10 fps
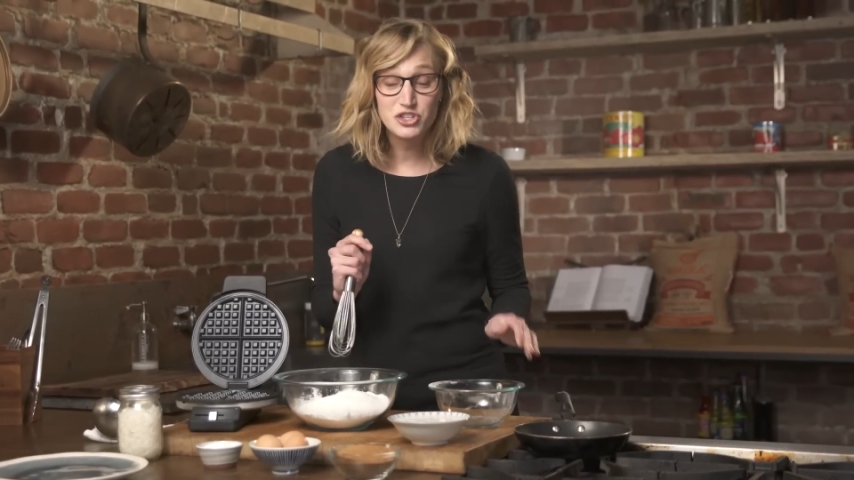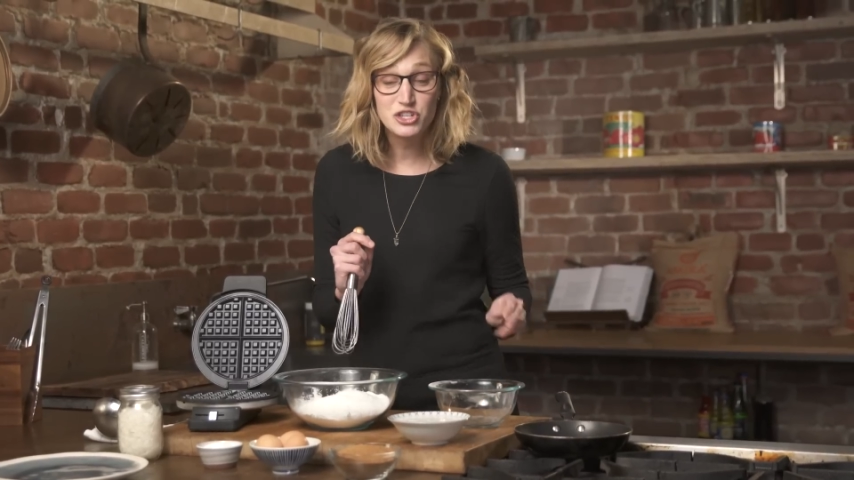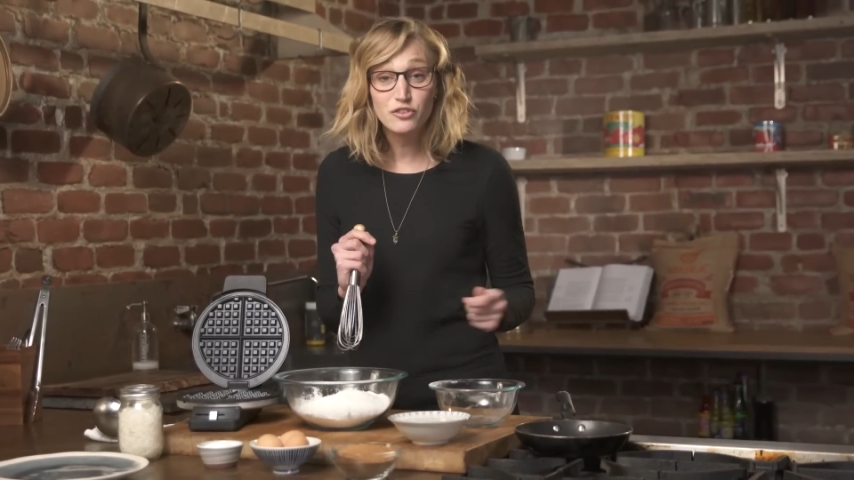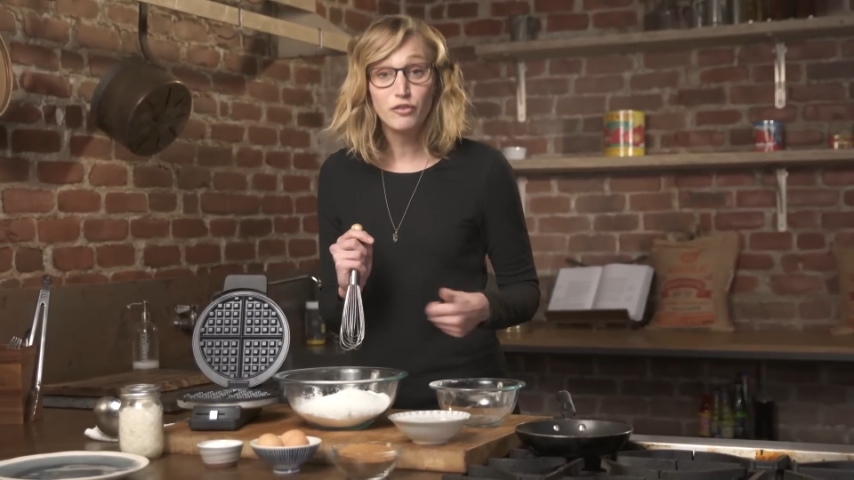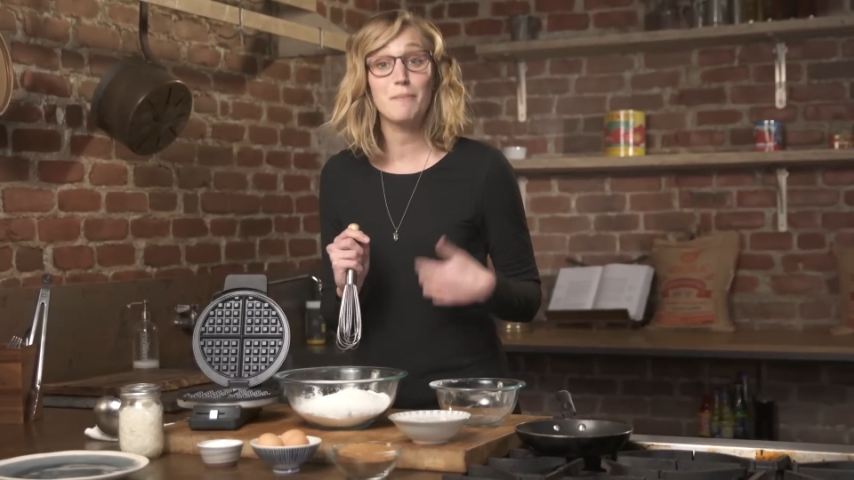
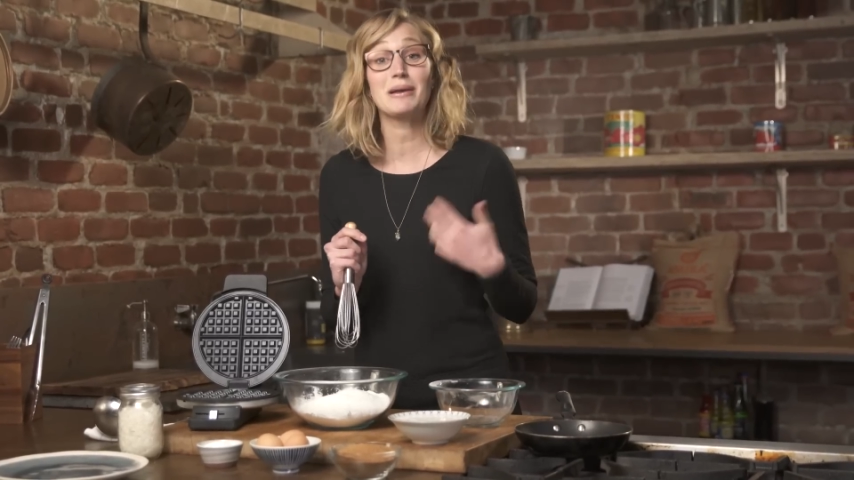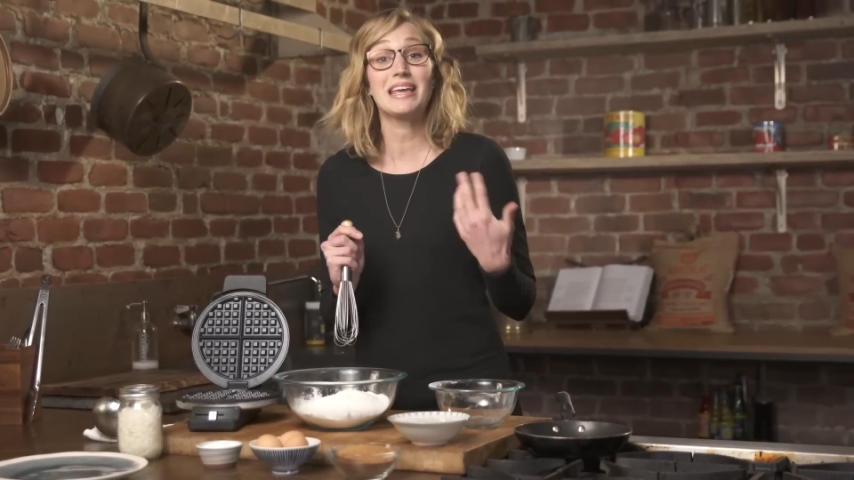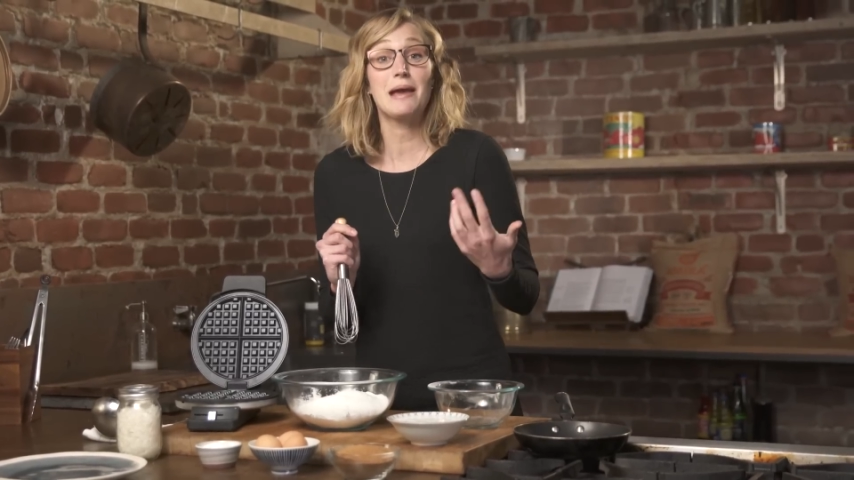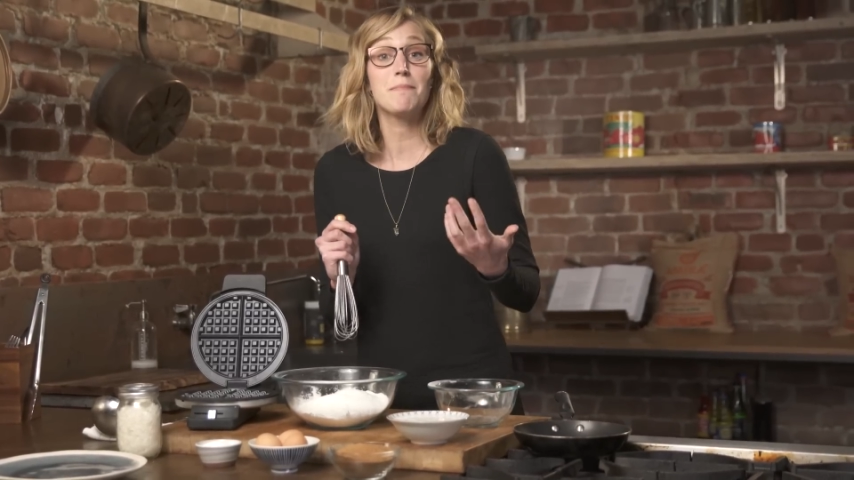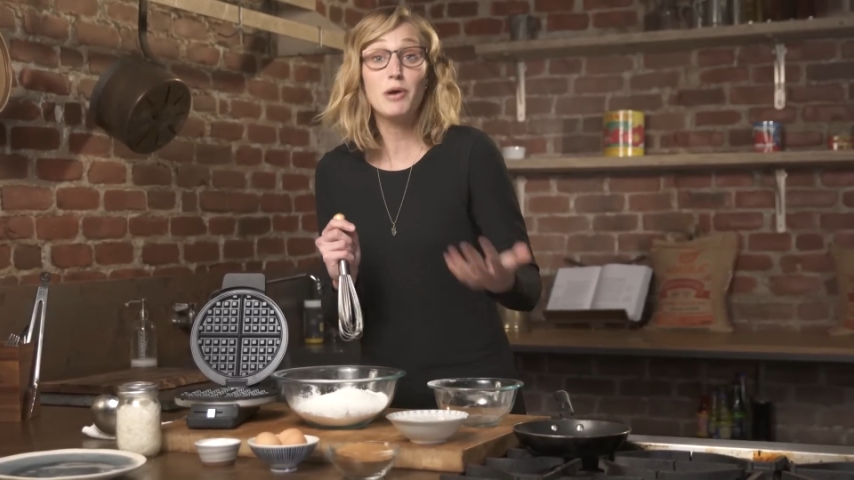she's from
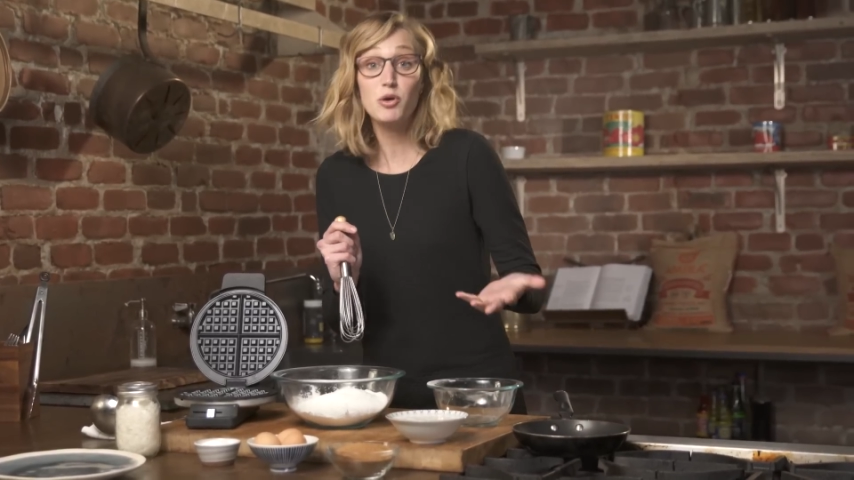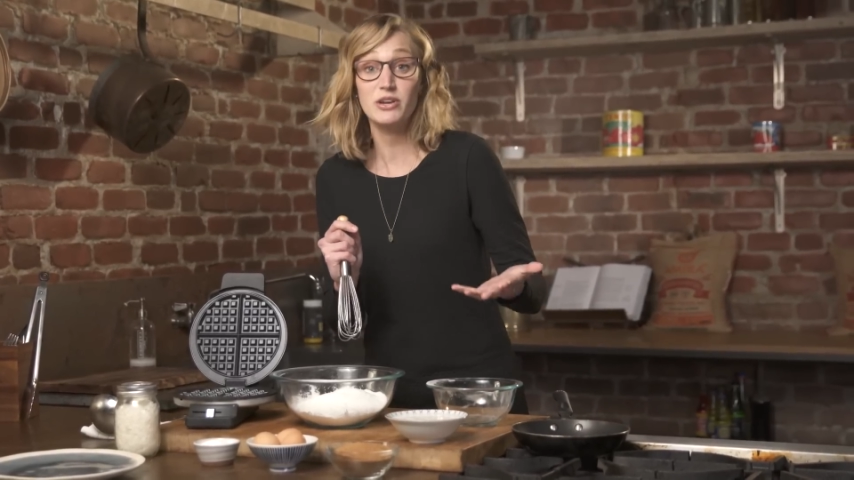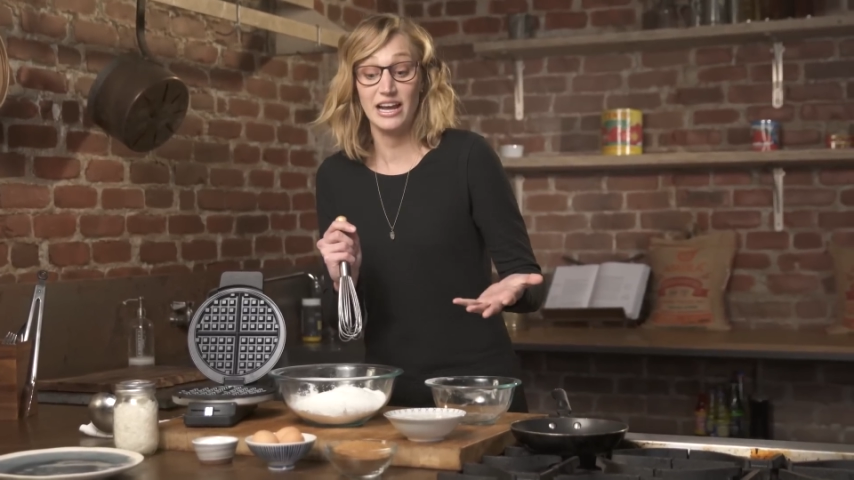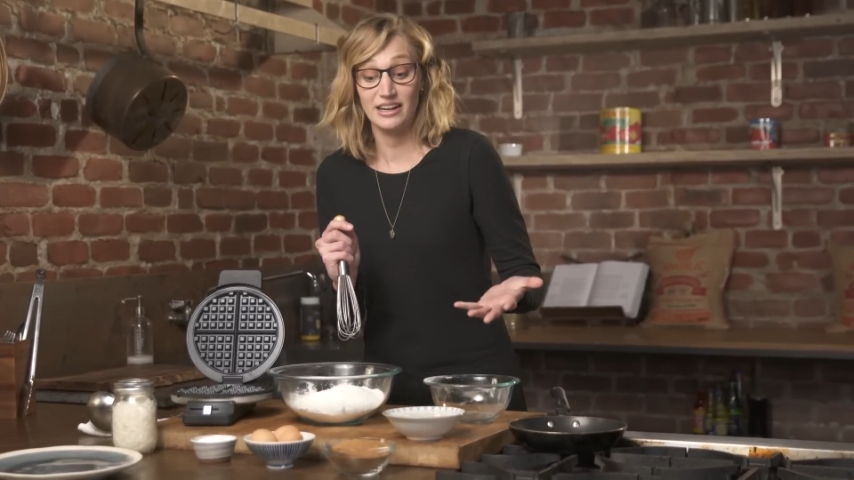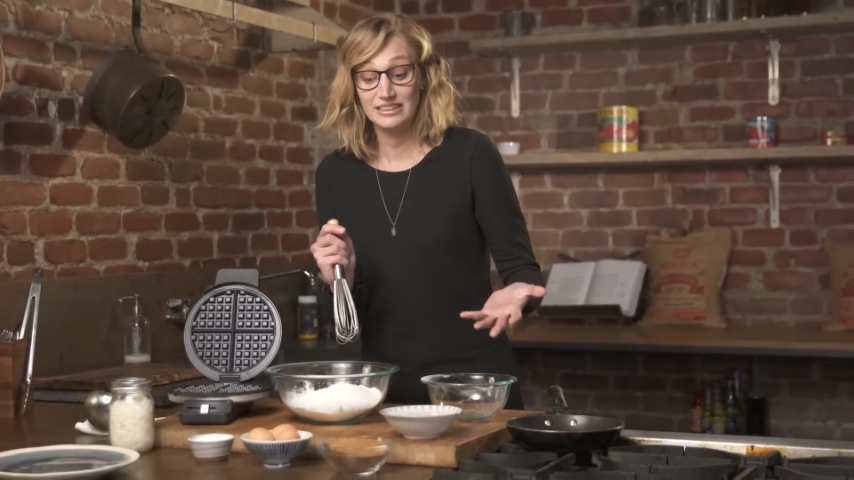
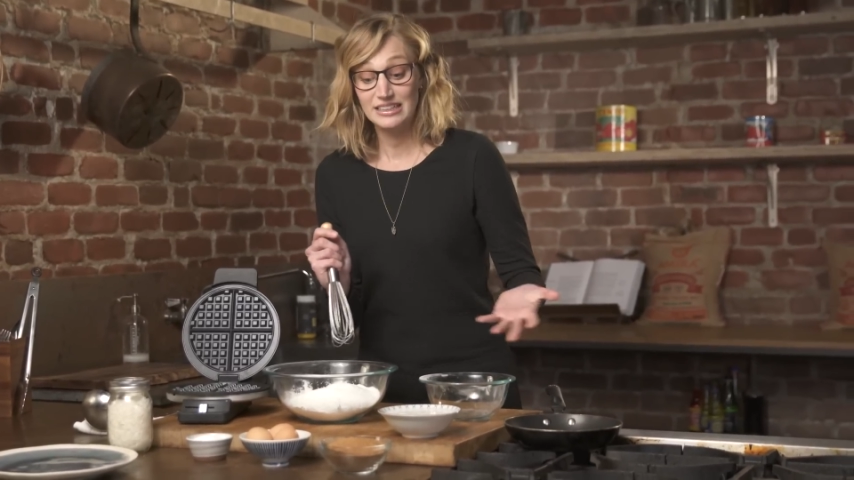Cambodia.